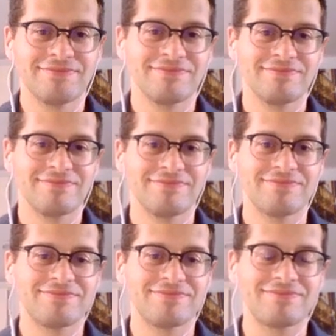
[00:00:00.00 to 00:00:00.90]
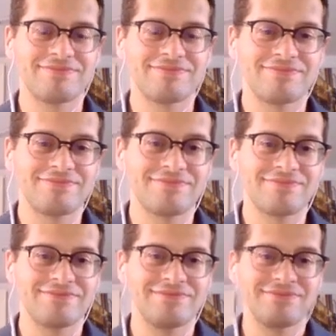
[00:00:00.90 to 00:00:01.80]

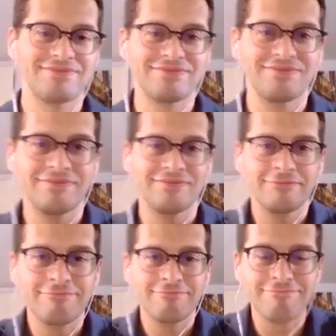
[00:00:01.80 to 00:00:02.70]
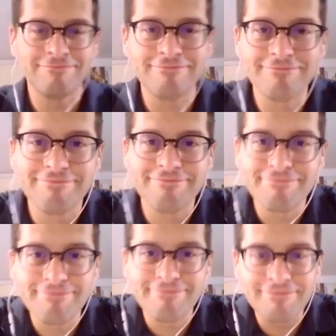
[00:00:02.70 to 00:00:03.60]

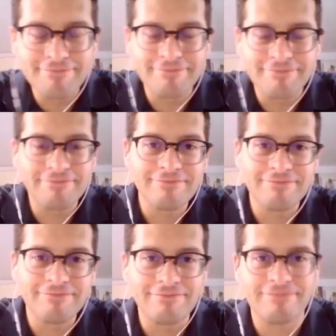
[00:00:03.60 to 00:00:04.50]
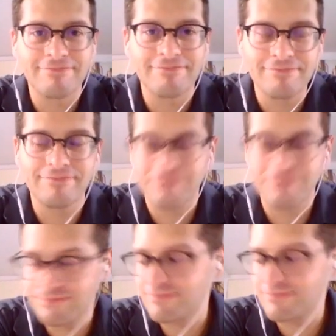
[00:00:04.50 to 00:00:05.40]

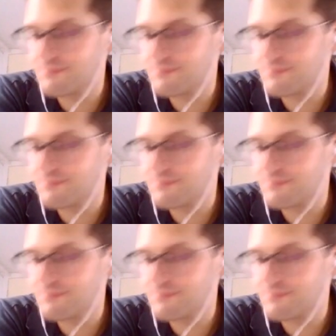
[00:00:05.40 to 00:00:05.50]
(not speaking)